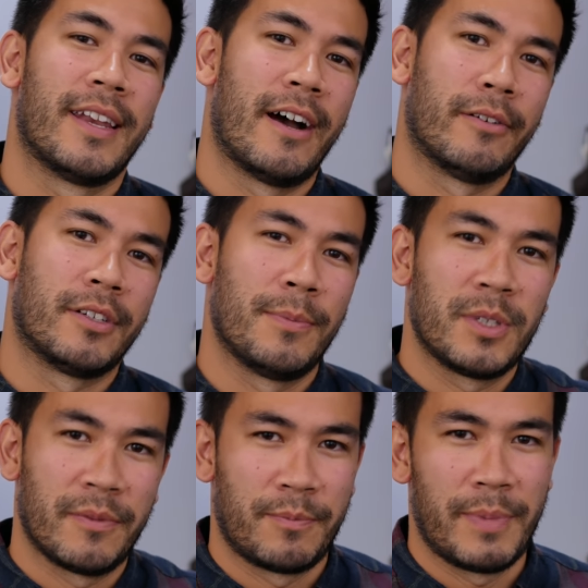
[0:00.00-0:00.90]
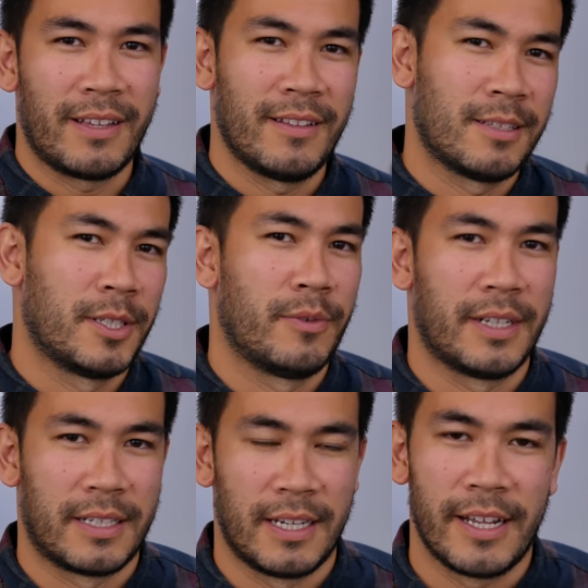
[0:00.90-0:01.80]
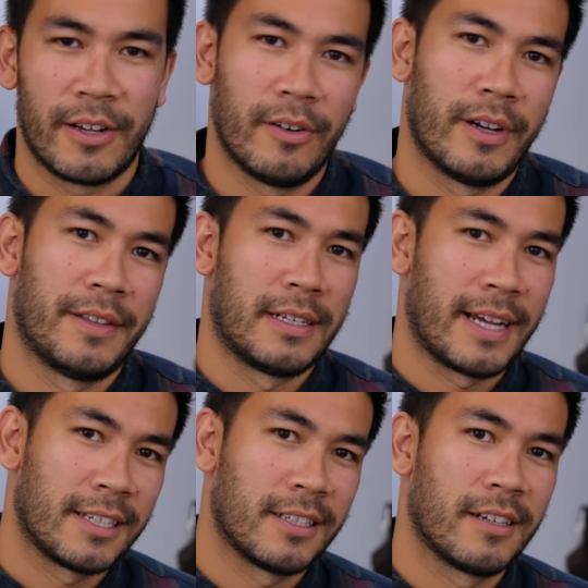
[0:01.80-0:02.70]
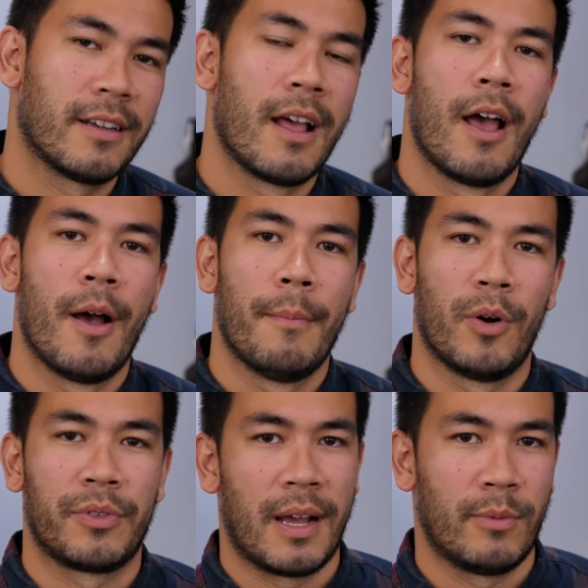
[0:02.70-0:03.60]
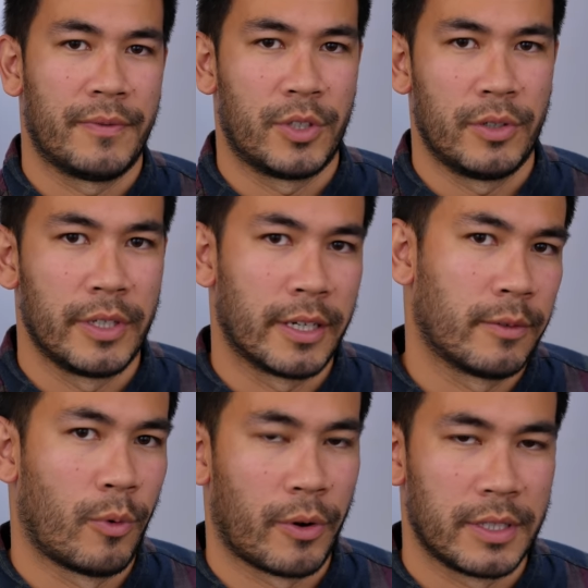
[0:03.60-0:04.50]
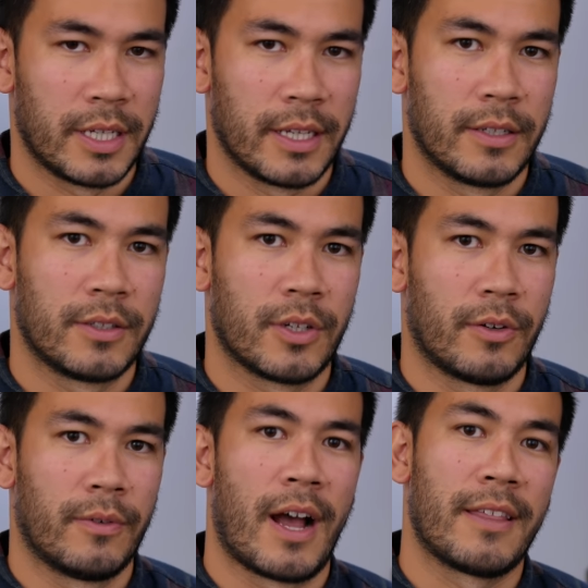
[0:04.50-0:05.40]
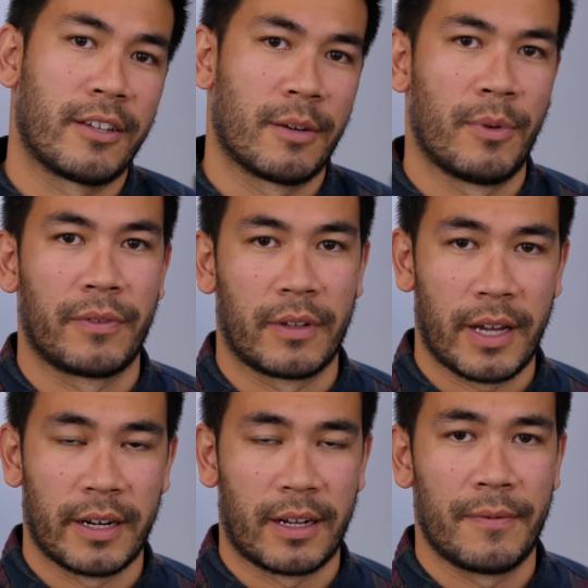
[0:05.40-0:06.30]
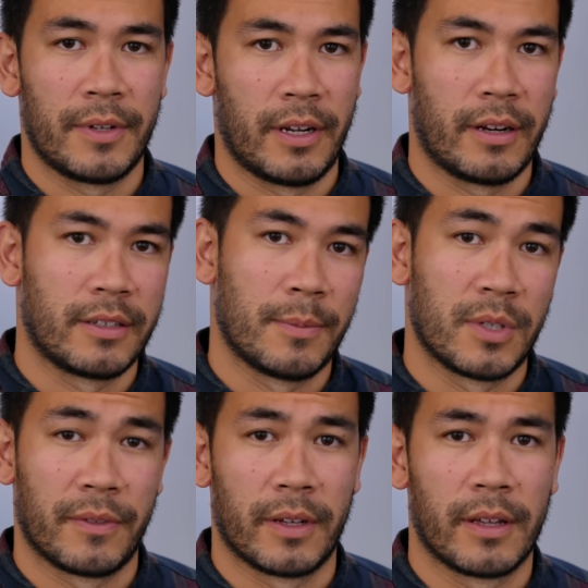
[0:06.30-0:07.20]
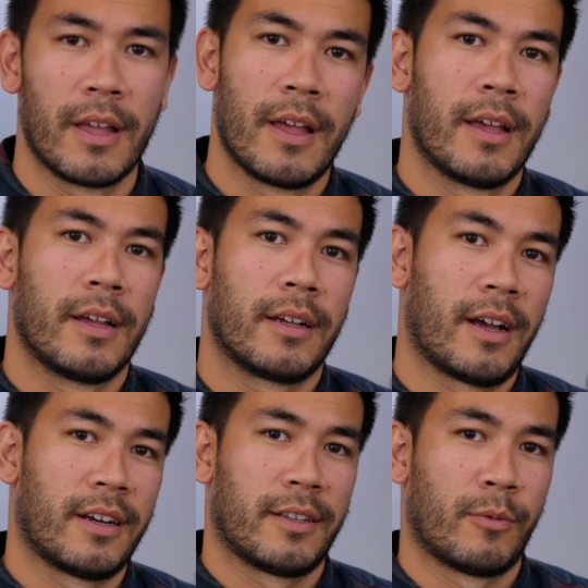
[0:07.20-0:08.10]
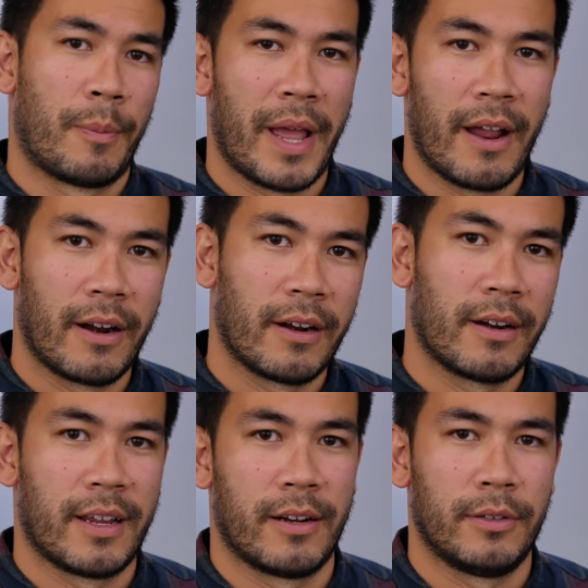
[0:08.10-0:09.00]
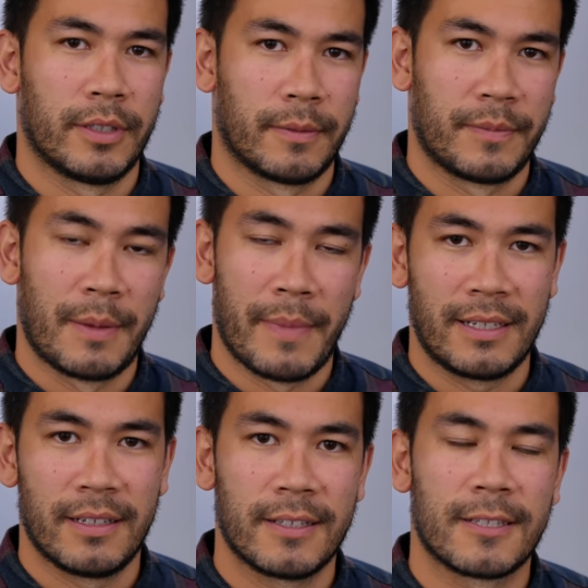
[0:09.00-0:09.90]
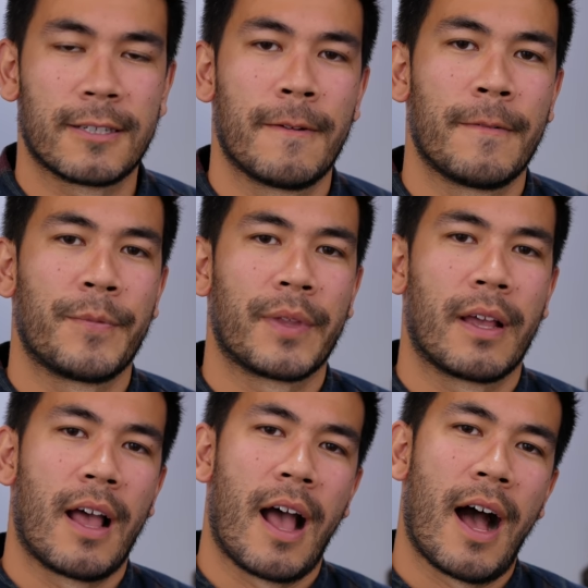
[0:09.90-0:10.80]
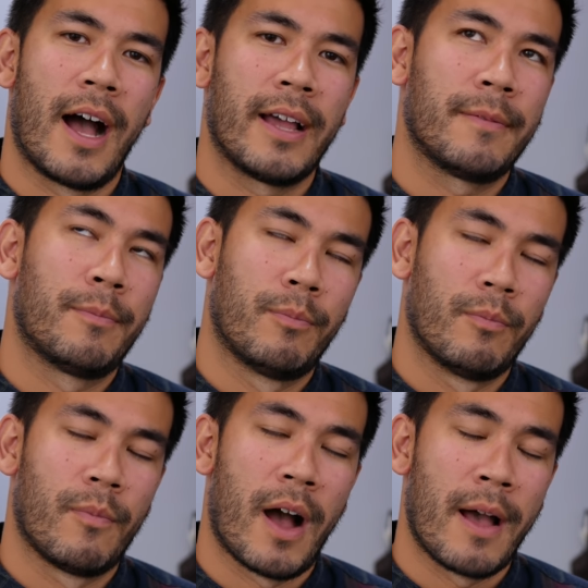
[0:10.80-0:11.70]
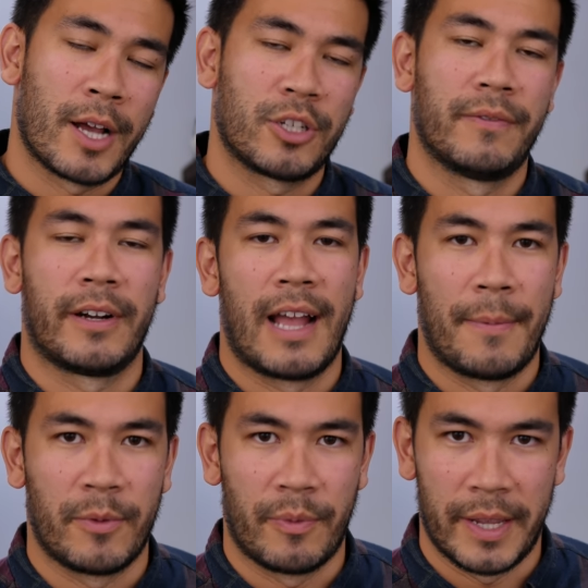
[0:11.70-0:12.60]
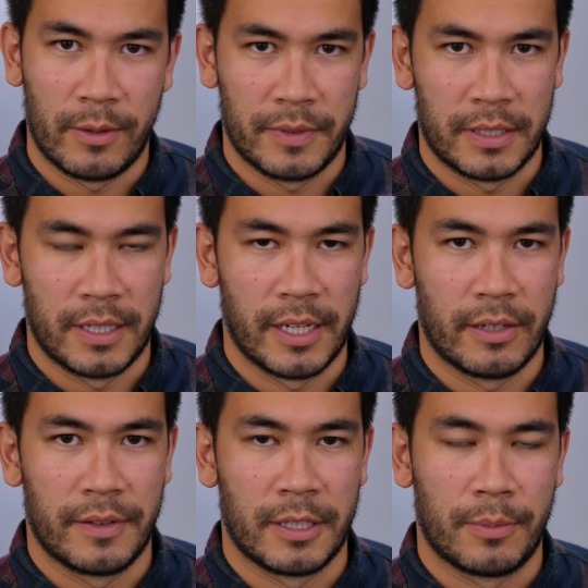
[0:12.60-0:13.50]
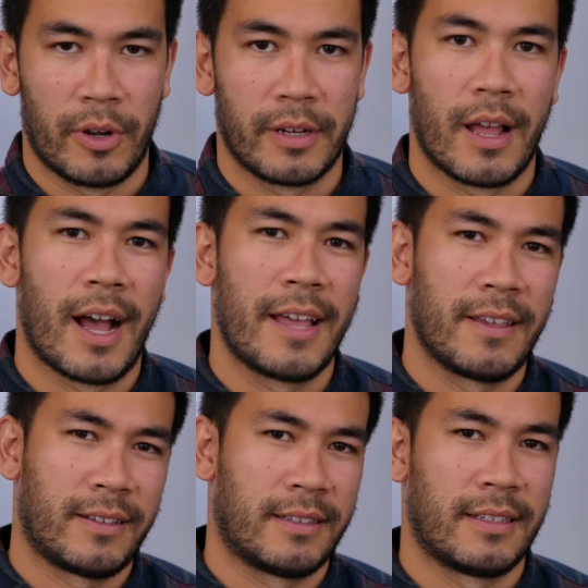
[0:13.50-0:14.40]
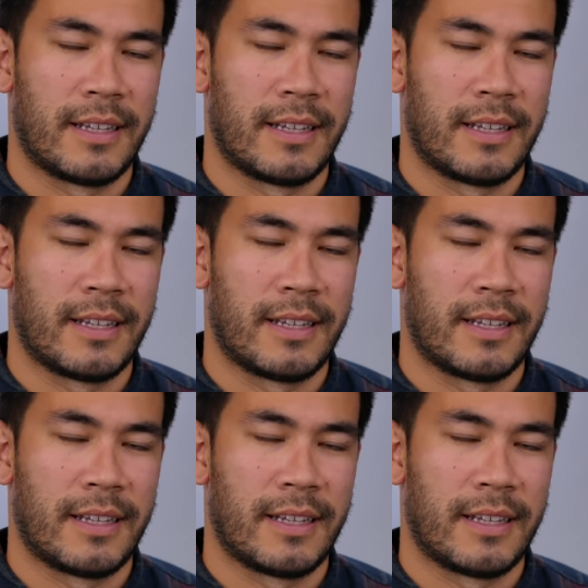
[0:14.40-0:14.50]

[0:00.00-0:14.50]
Now, in terms of picking this between a Tineco and a Dyson, both come with a 2-year warranty, so I think you're both kind of covered there in terms of the kind of the repair and all the maintenance. I'm actually very happy with picking with the Tineco at this point. I think that the